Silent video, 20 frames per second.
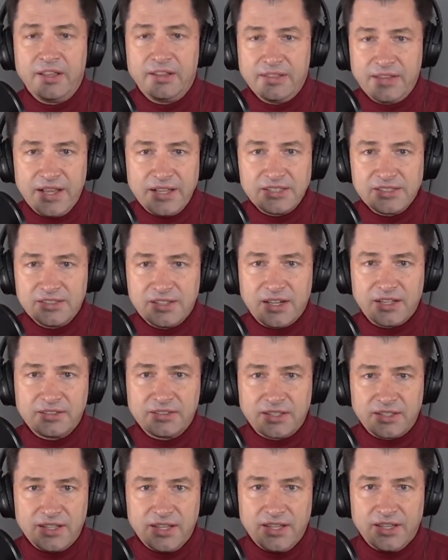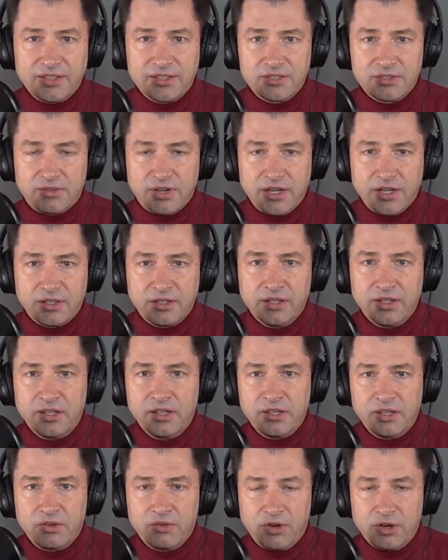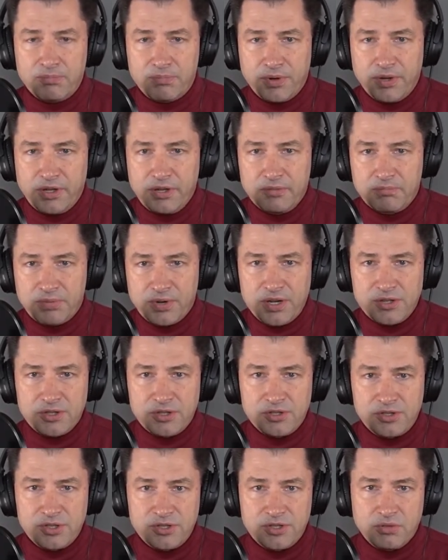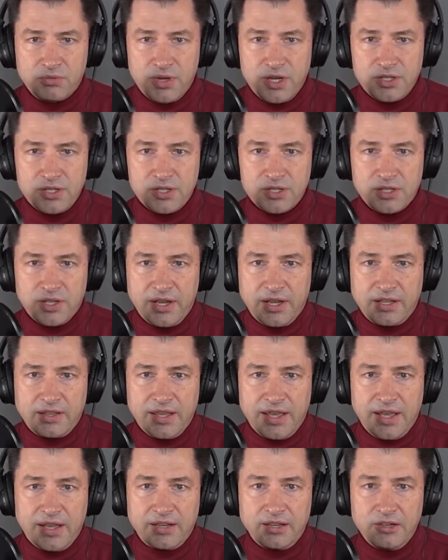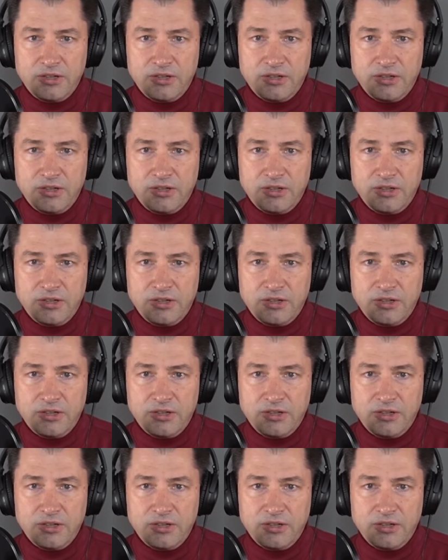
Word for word: That's not the case, right? When put in pressure situations like that,